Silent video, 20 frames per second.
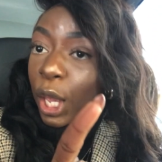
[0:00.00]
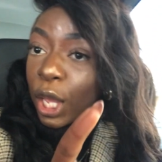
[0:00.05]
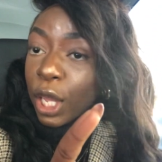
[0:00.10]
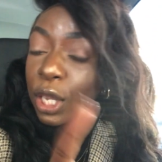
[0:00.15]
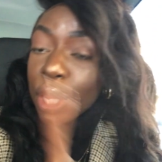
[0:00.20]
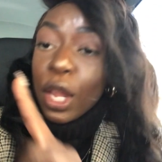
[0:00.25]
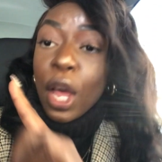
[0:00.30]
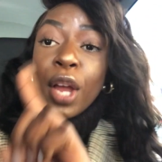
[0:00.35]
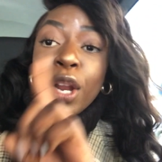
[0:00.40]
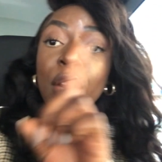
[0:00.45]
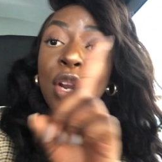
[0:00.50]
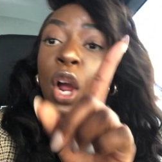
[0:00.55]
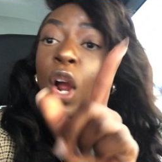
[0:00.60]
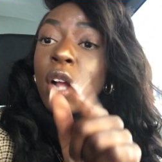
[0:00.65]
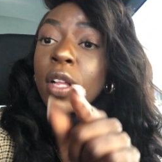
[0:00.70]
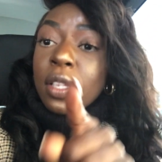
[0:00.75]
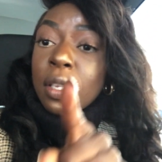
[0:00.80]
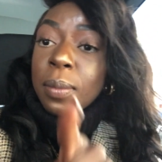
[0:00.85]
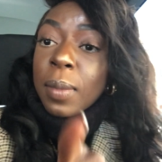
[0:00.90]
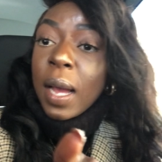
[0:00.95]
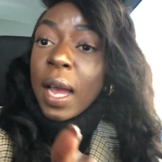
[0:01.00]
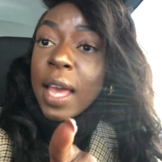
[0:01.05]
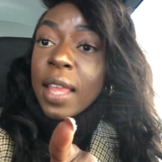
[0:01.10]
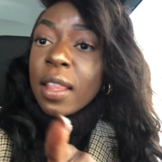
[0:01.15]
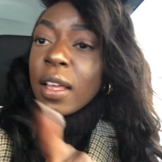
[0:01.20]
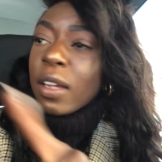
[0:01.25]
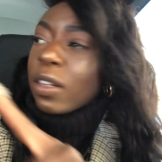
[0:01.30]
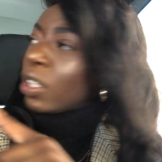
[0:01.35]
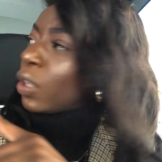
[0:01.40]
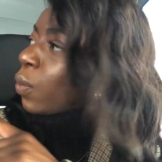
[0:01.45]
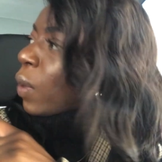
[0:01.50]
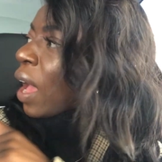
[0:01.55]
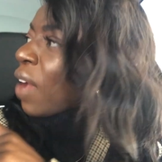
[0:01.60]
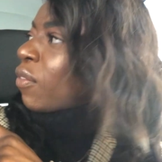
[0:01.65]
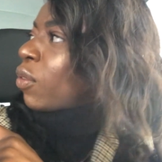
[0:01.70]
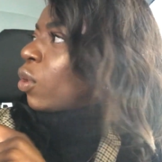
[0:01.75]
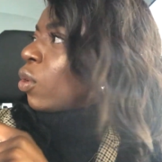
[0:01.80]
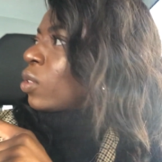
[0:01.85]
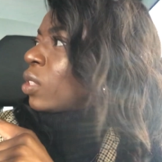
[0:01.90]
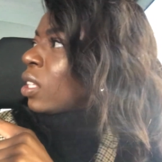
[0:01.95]
What? not in Harlem either. Do we
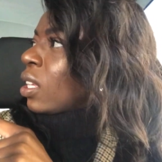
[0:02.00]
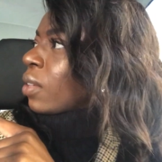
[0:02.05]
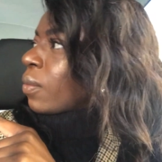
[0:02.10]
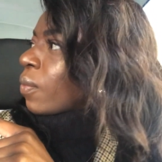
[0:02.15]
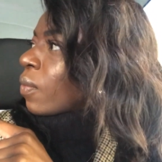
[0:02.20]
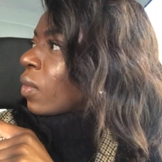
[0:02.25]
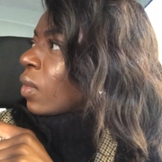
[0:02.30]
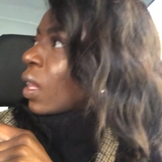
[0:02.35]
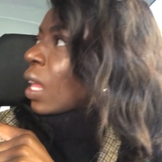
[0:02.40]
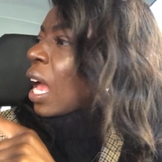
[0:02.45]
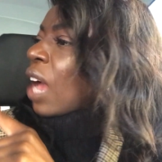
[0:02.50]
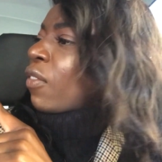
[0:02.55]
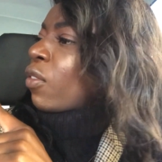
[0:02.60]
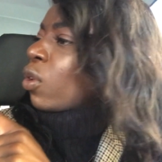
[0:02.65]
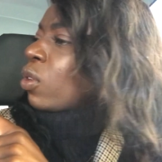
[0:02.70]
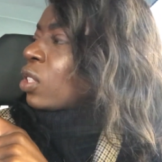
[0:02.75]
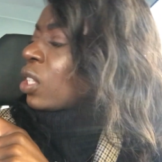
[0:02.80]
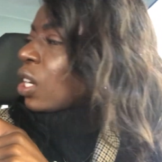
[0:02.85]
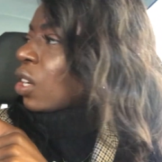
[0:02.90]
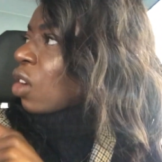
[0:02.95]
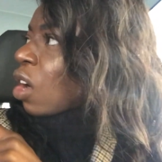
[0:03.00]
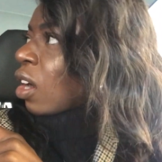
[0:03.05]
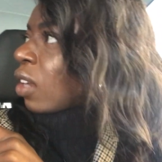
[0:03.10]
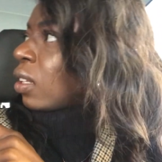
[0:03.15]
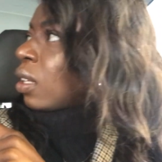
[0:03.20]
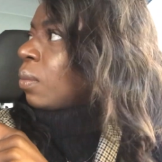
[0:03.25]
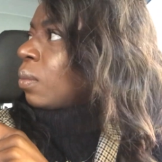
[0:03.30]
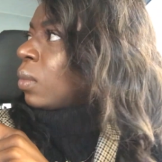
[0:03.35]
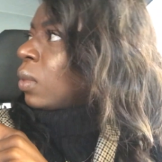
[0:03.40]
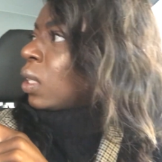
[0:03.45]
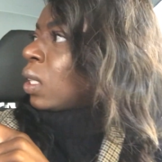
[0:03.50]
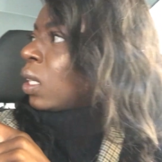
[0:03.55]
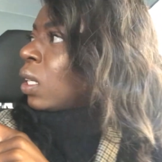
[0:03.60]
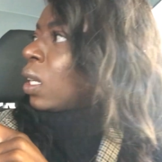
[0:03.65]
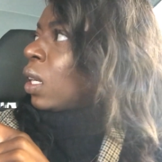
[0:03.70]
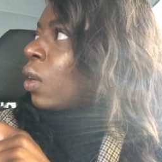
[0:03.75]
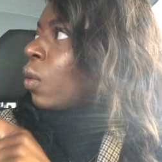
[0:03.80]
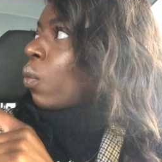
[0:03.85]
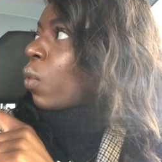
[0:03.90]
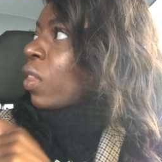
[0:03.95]
have no, used, you're kidding. Have you used it in I've Harlem? I've been to
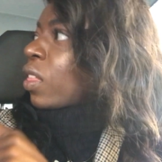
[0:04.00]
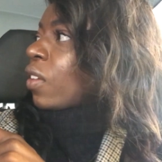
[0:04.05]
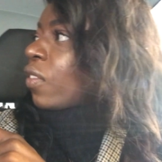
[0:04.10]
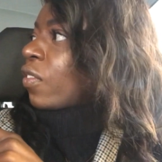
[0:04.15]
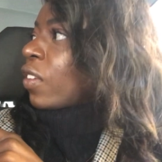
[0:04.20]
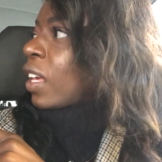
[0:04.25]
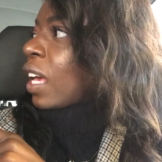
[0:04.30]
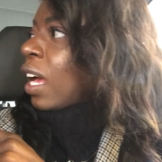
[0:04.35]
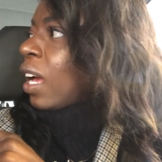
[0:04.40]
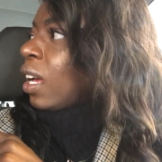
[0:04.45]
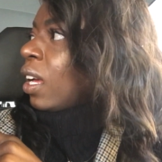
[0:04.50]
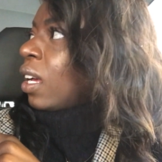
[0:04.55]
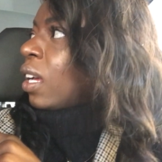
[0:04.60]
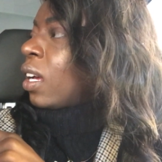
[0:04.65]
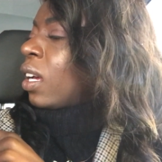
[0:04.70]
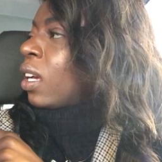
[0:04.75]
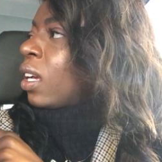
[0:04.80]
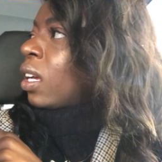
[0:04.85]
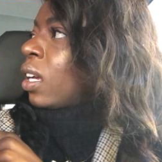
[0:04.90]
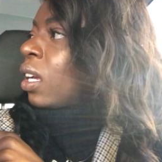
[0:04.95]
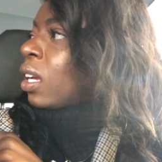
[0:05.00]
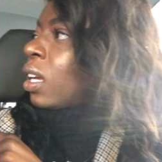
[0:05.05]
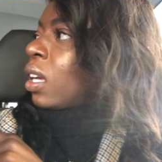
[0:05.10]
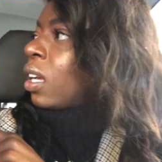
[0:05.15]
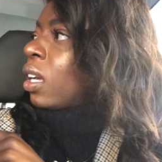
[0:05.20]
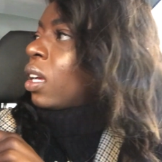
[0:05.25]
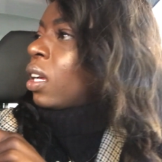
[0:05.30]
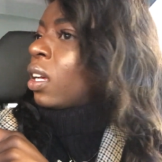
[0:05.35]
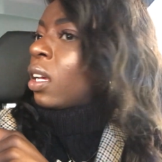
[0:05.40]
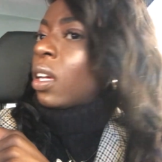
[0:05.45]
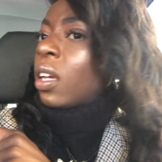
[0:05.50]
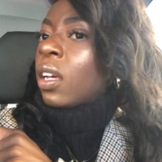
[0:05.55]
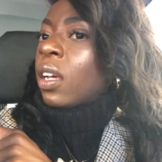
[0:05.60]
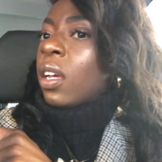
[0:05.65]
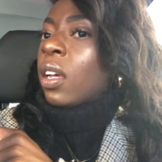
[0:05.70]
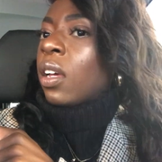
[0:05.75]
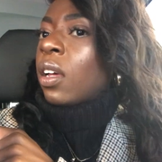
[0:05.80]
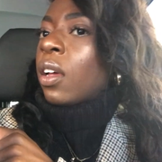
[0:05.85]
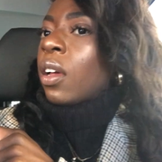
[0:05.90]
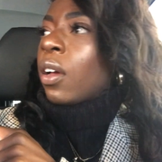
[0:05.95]
Harlem. With I went to I went to Toronto
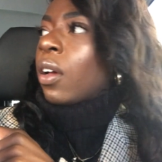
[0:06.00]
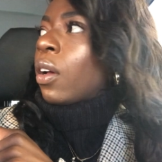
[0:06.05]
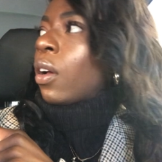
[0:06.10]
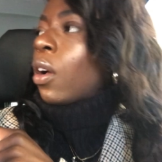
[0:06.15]
with it. Yeah.